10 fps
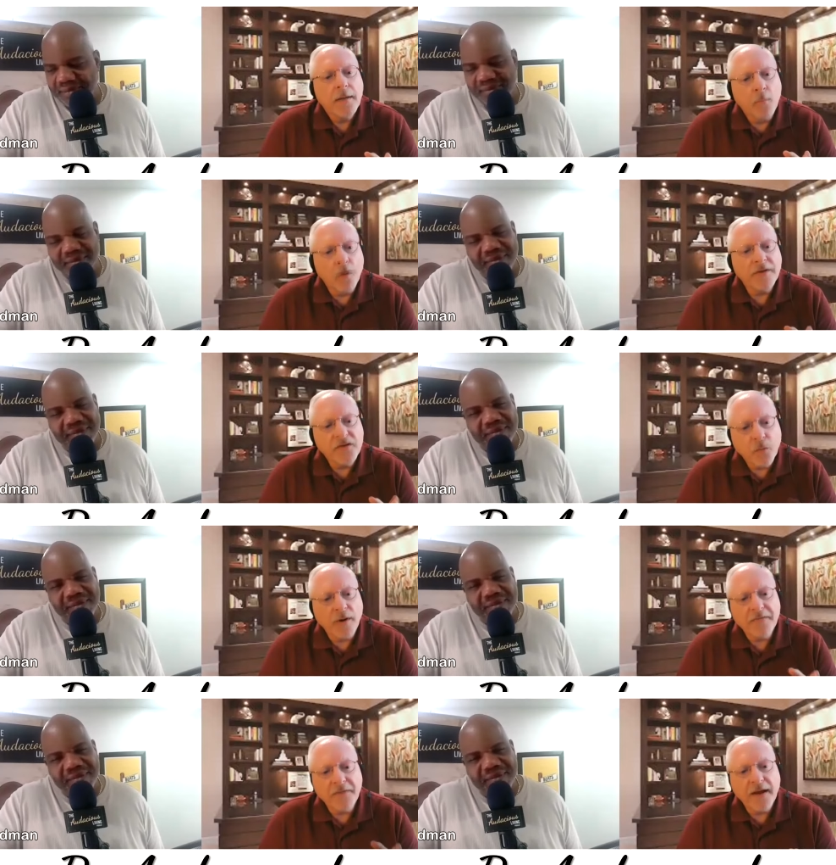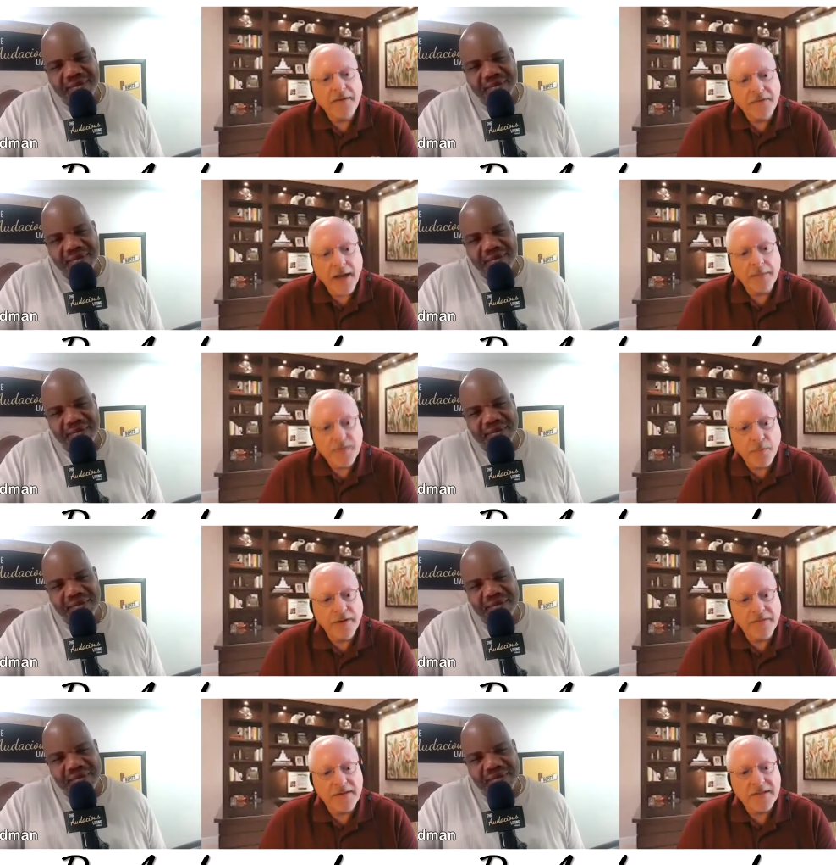Speaker 1: more than 25 times
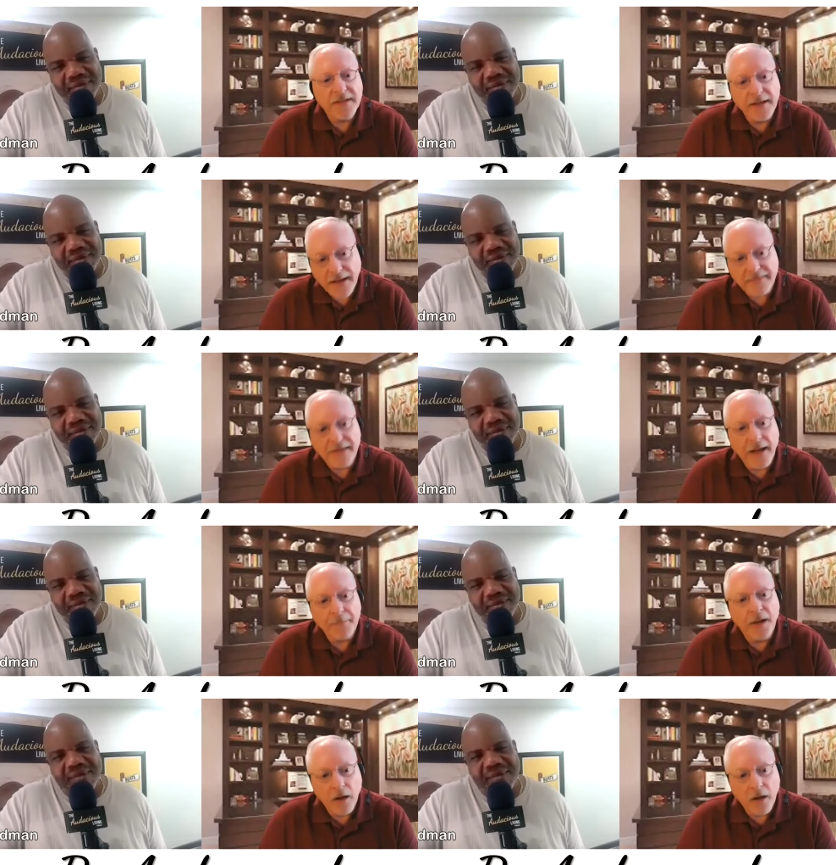previously and have not been